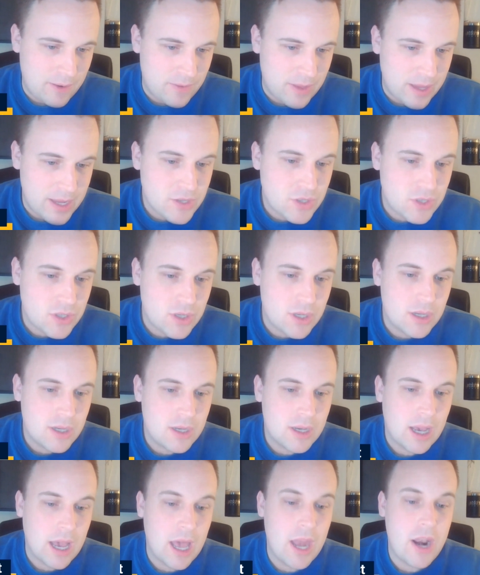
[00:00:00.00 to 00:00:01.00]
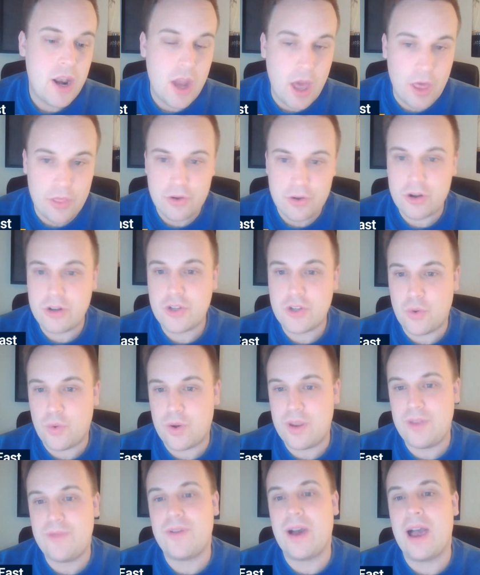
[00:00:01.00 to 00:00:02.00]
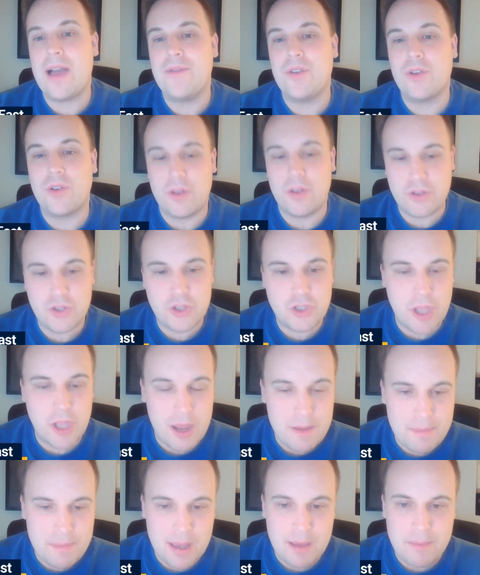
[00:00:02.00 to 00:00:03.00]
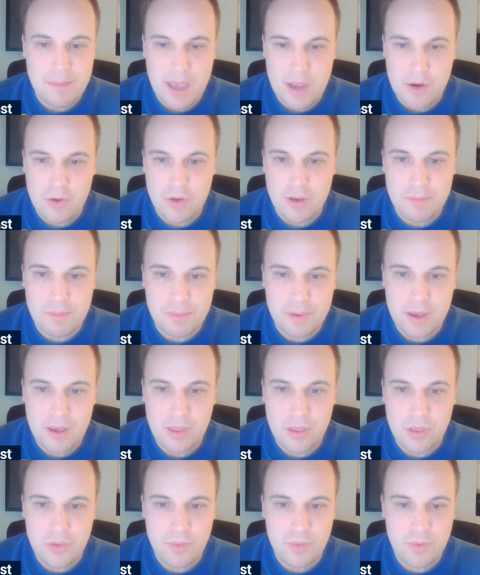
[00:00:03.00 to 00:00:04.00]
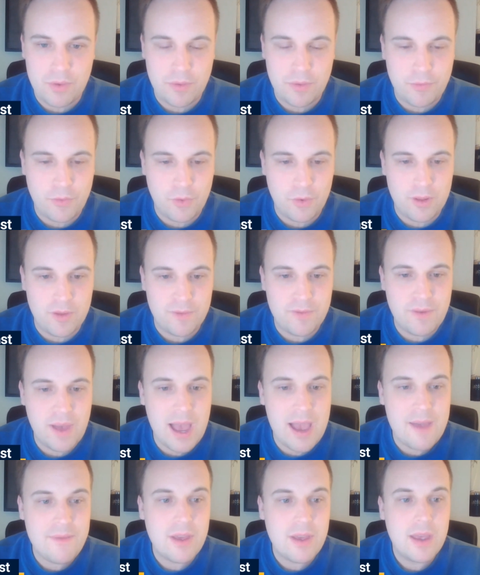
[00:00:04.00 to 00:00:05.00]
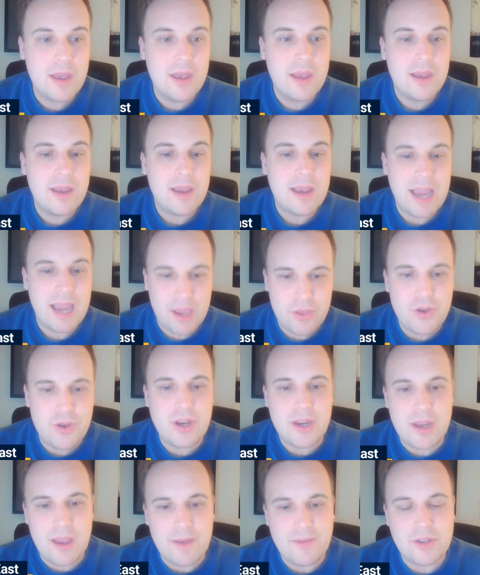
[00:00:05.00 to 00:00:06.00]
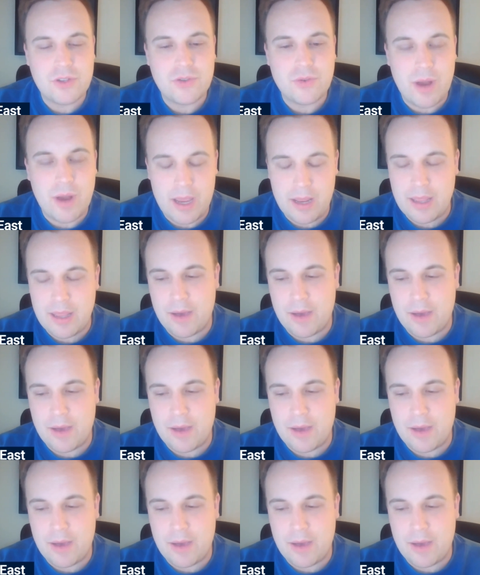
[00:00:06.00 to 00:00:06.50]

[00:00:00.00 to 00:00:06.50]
of this, another 25-year-old stud big man who can play the four and the five, Anthony Davis, right?